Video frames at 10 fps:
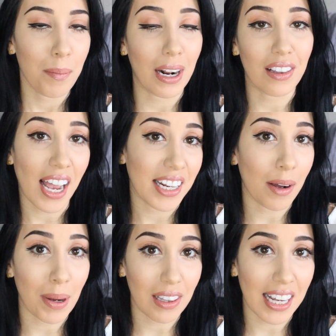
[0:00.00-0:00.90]
but I lied
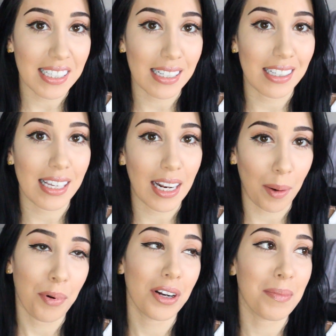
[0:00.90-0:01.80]
on my license, and
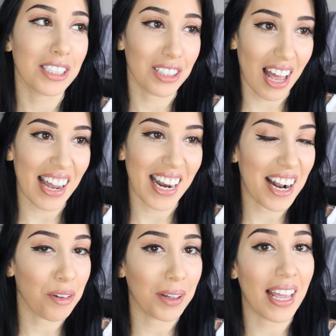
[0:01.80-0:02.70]
I pretty much lie to
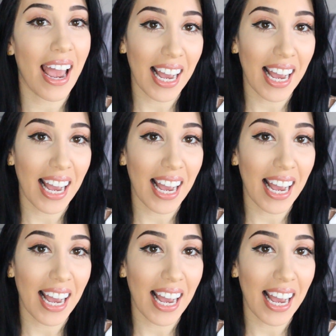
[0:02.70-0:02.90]
anyone that